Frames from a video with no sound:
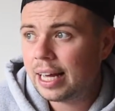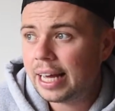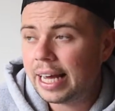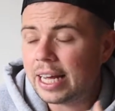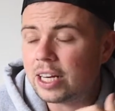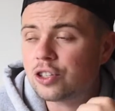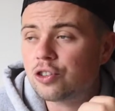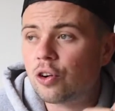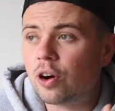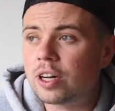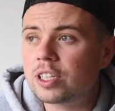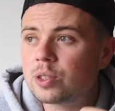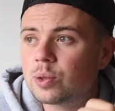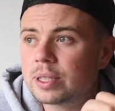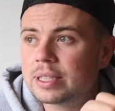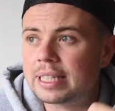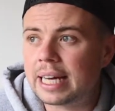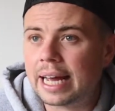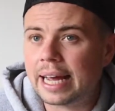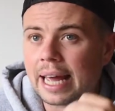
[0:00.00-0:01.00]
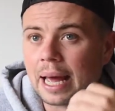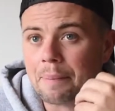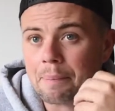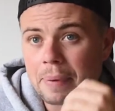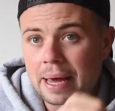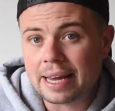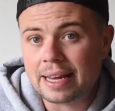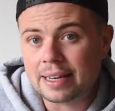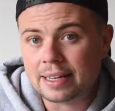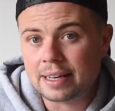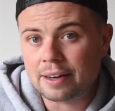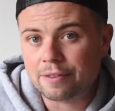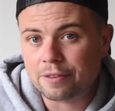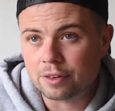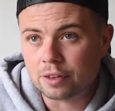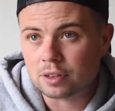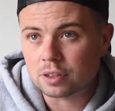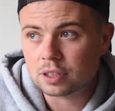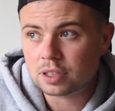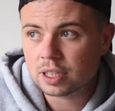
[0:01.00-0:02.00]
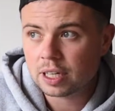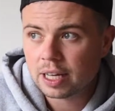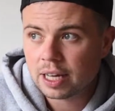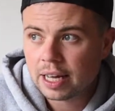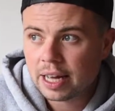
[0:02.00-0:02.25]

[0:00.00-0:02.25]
He tried to attack it and make a difference.